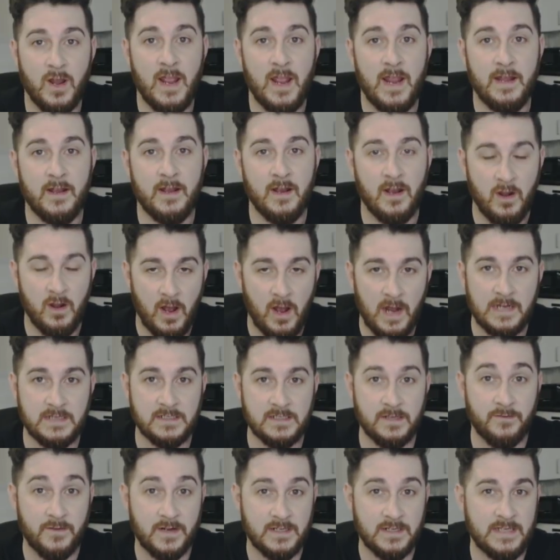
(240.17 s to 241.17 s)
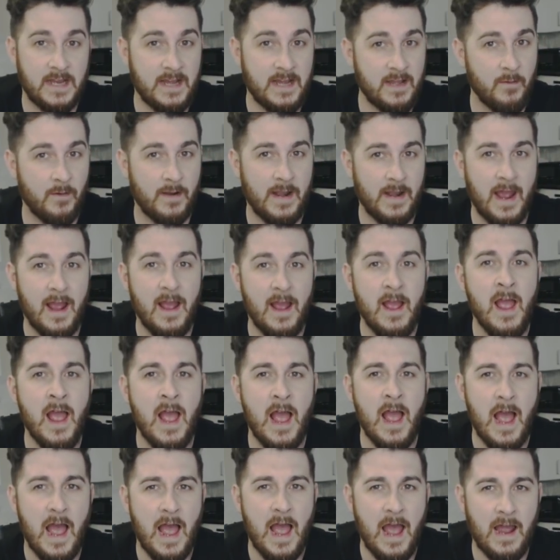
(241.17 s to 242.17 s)
in the likes of Coutinho and that?
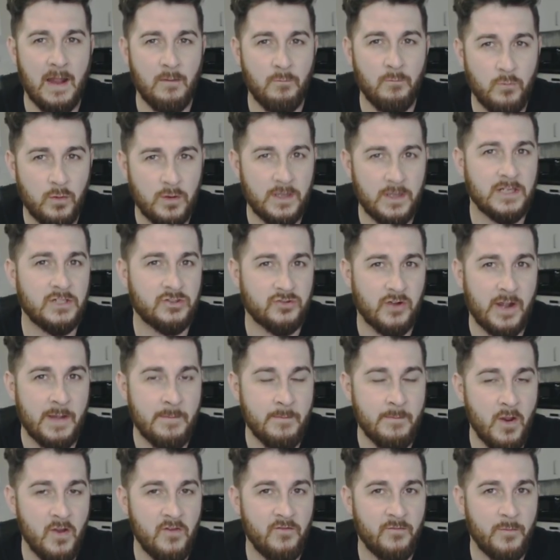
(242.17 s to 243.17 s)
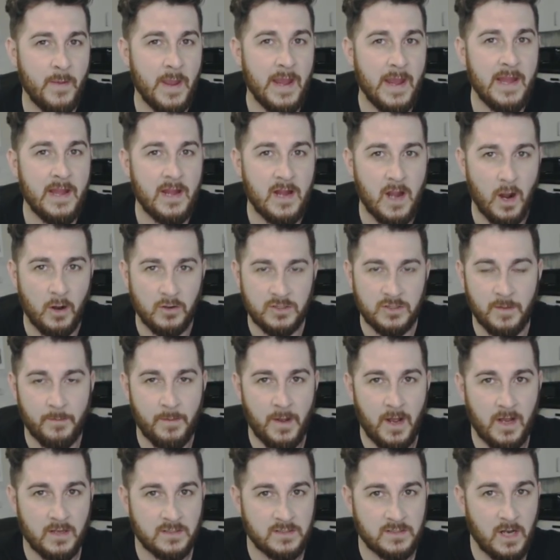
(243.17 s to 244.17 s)
And would his dream move be go to
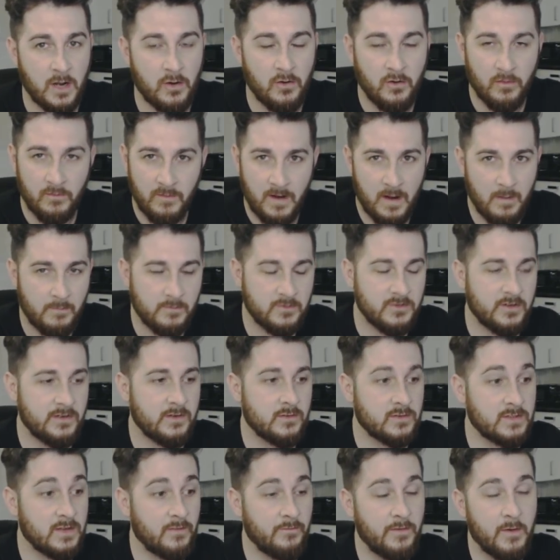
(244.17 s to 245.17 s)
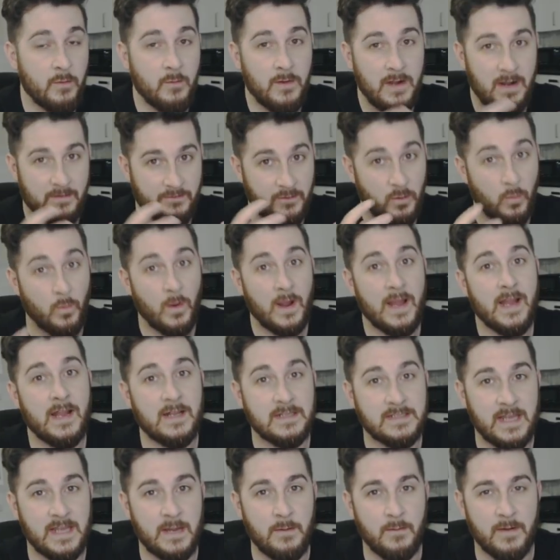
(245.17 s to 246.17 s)
Barcelona or Real Madrid or something? We'll have to wait and
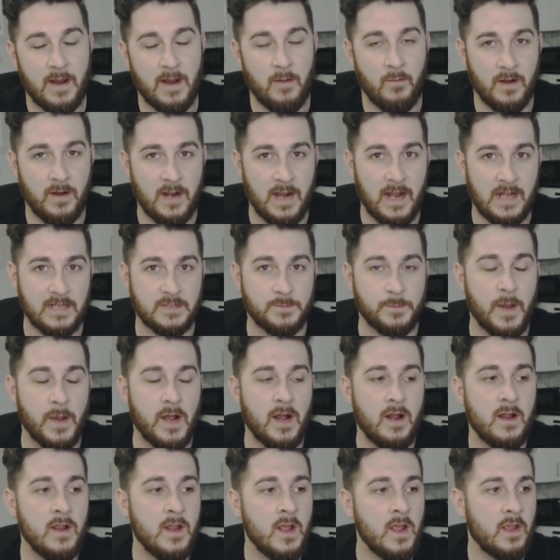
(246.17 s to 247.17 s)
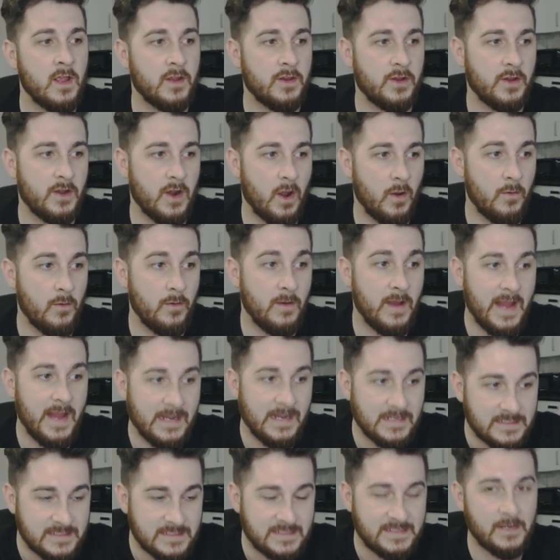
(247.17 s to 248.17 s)
see with that one, lad. But you know,
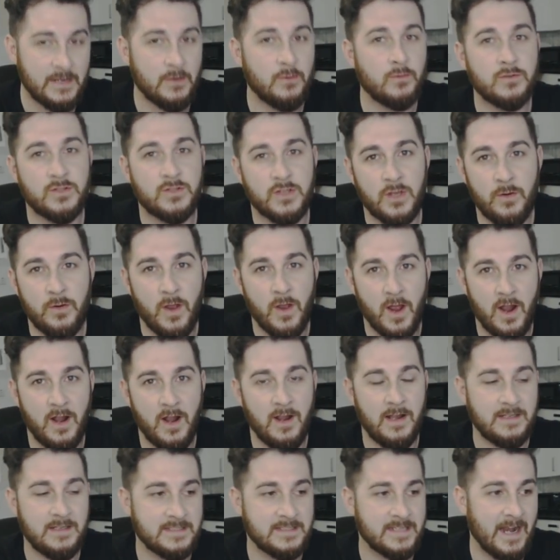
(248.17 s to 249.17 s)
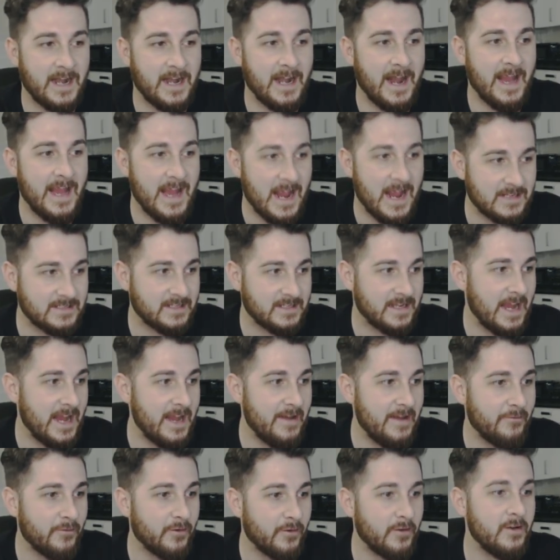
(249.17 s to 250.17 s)
it's still too early to say that. He hasn't
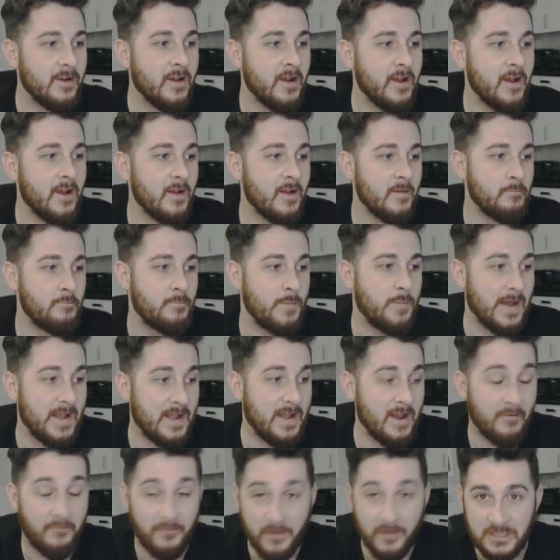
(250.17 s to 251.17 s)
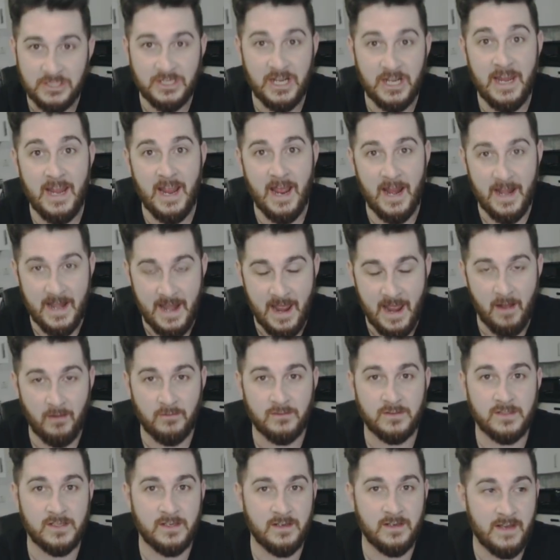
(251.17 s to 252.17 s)
even been officially
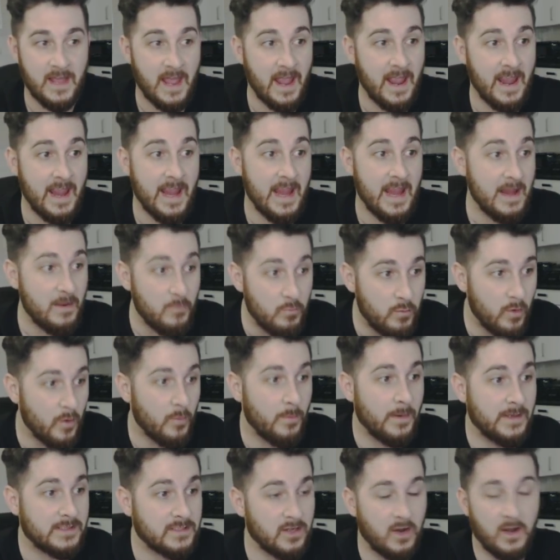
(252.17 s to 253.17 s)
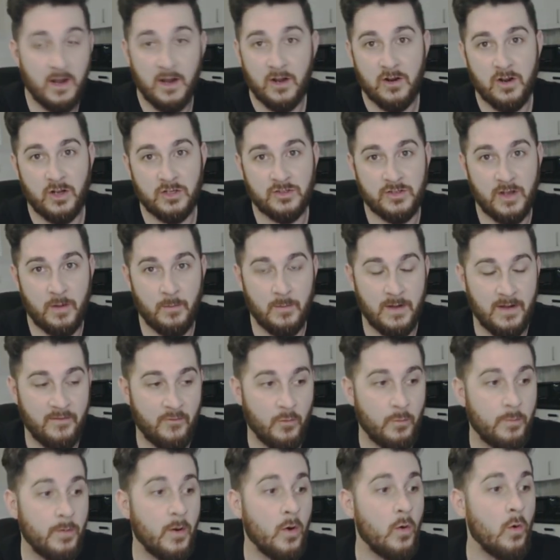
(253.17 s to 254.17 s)
announced that he will be signing a contract with
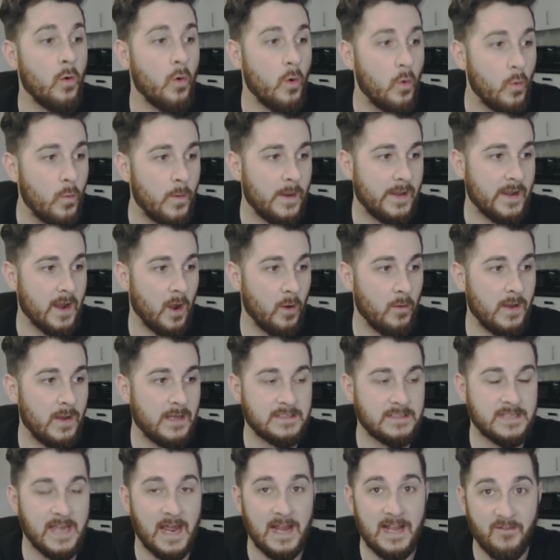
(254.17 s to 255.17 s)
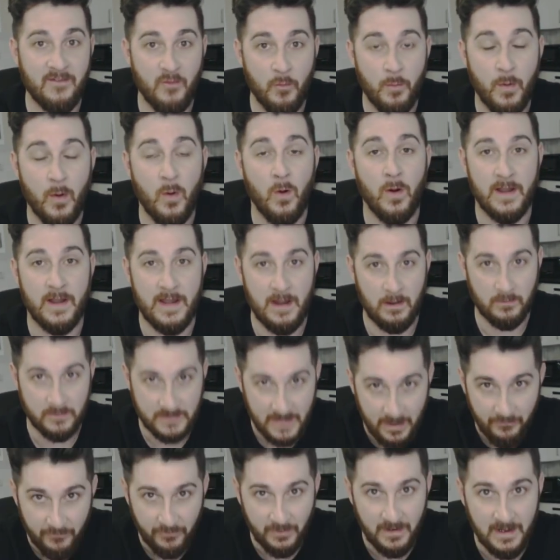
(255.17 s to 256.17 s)
Liverpool. All we know is that Liverpool are now
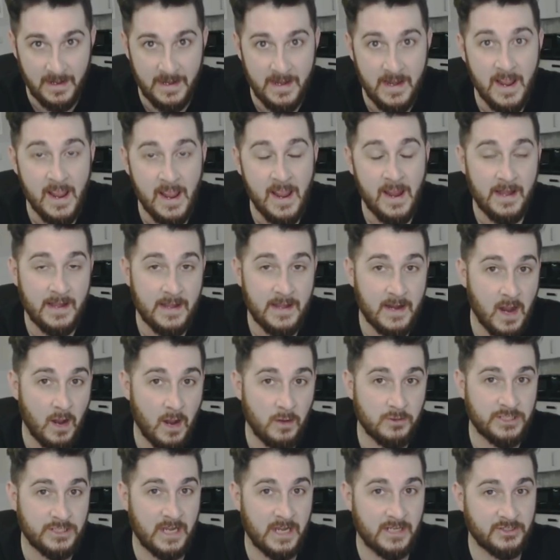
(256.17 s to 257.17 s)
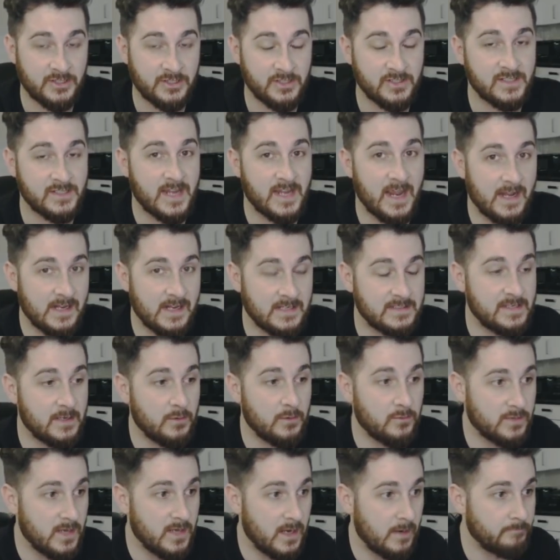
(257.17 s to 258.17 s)
definitely in negotiations to get this deal
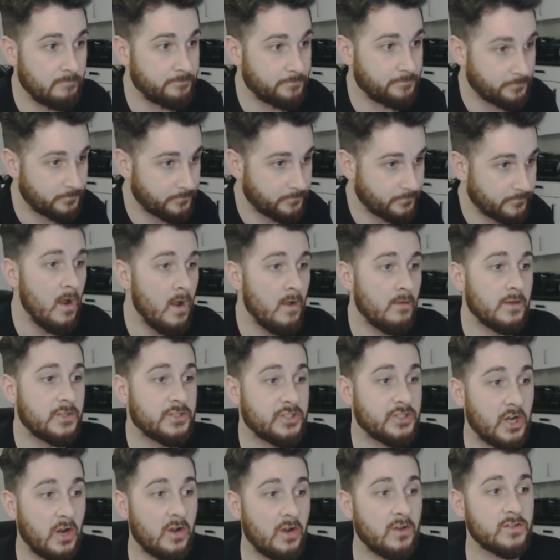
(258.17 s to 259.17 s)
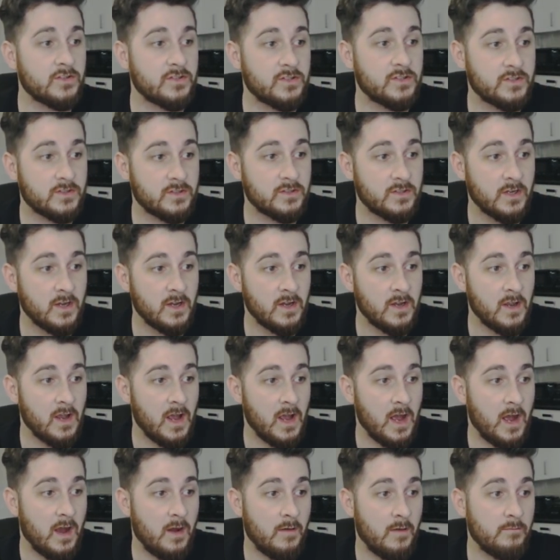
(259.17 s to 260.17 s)
done. The chance
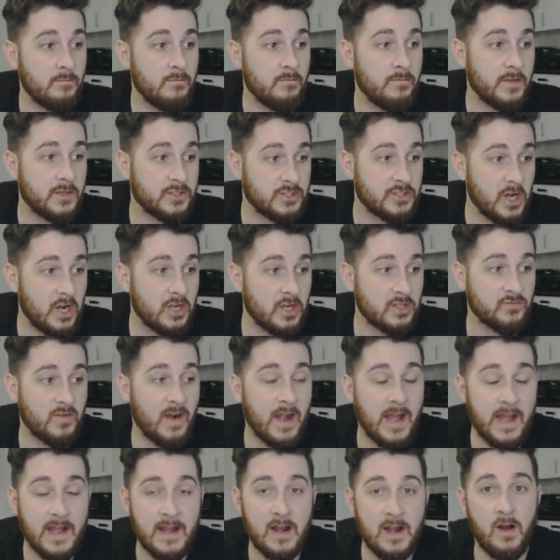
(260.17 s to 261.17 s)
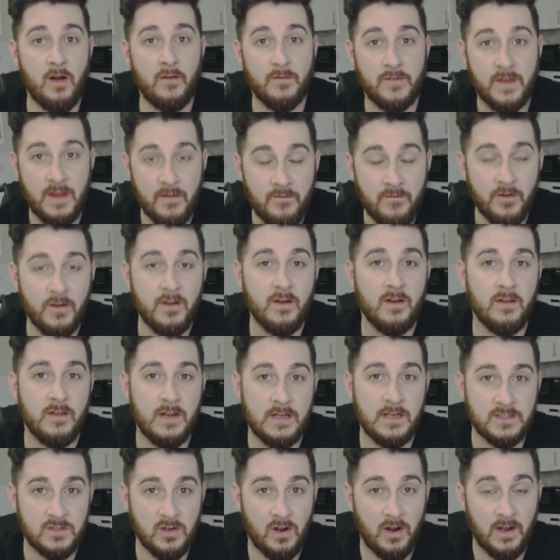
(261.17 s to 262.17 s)
um, the chance rating that I've given
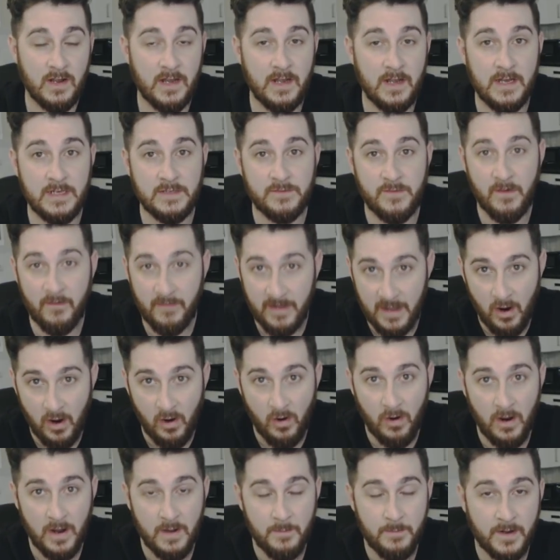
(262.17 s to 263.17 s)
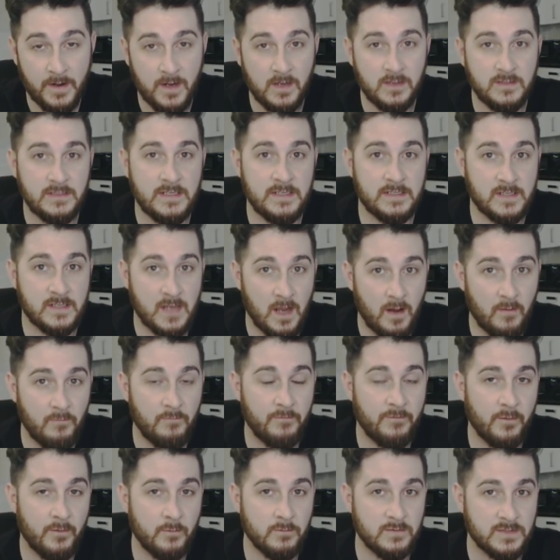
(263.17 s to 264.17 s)
this signing is very high because it's come
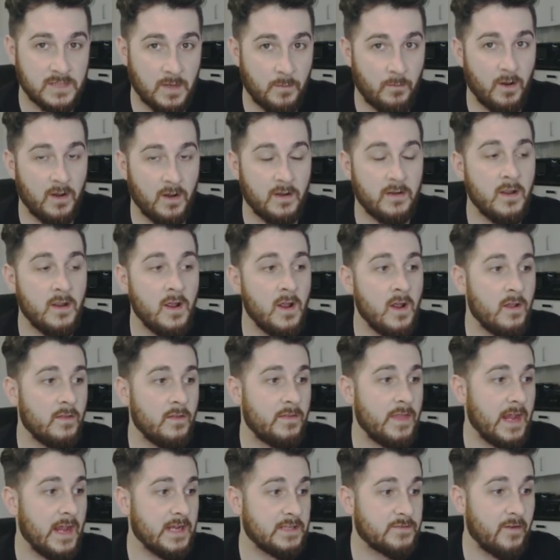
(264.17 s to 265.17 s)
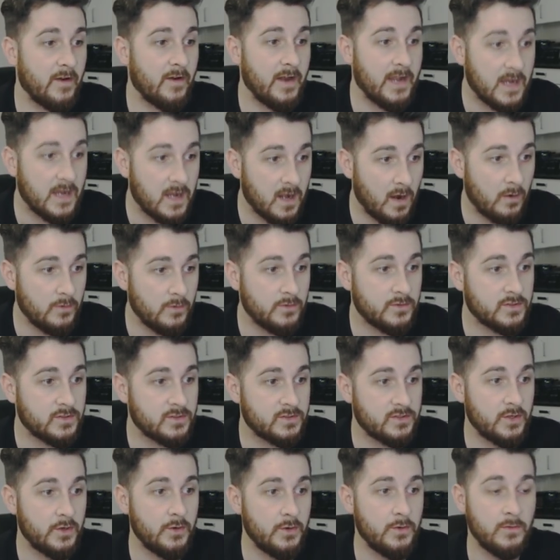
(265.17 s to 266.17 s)
from someone that is very close
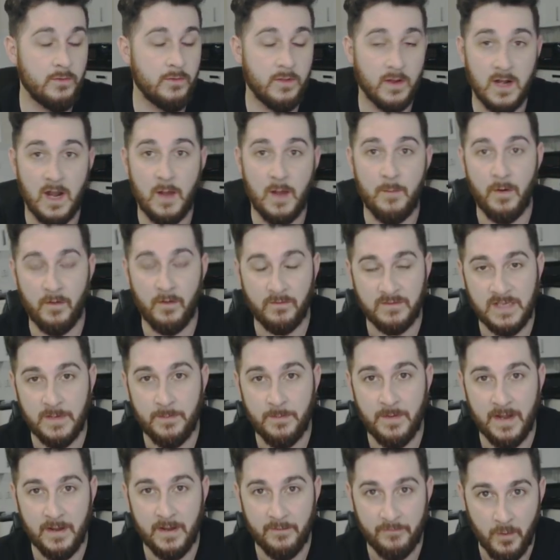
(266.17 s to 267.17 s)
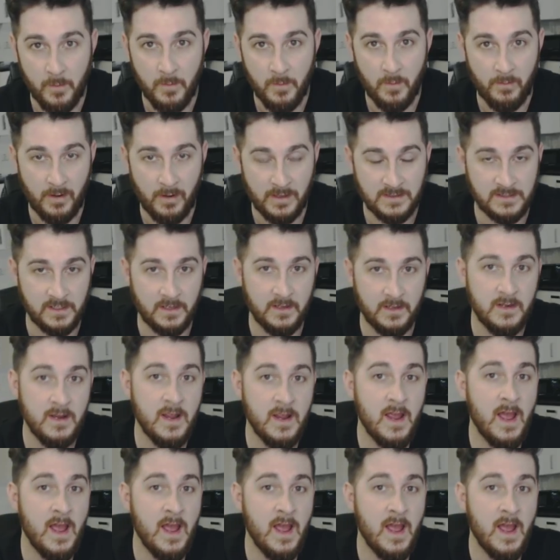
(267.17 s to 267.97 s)
to the club, obviously being the former president,